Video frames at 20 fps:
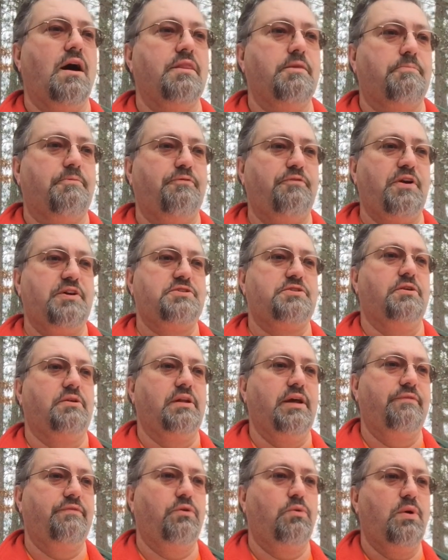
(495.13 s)
the professional
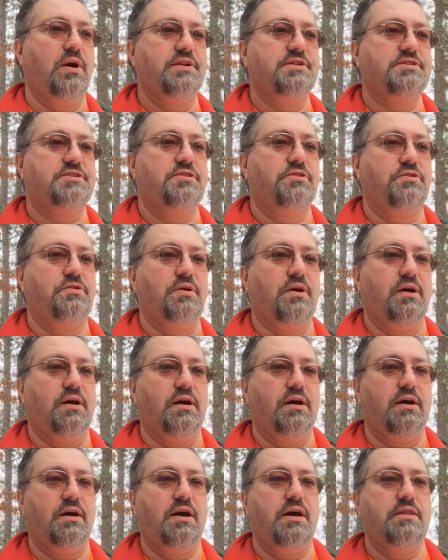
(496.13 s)
level ones,
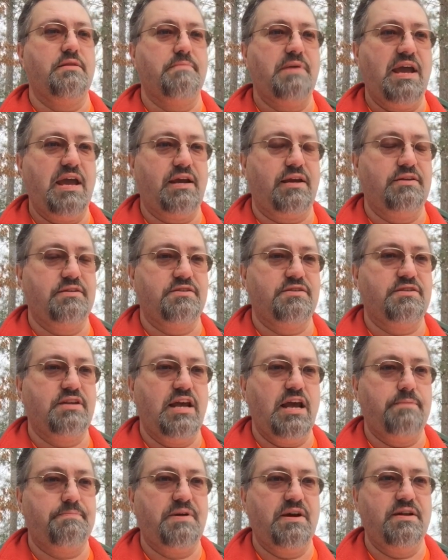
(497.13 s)
on the Mac and the
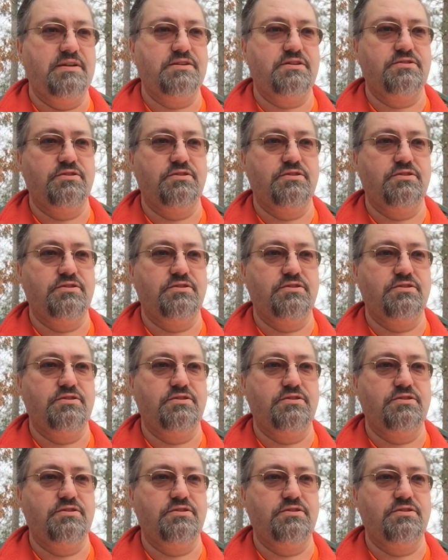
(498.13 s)
Snap-ons,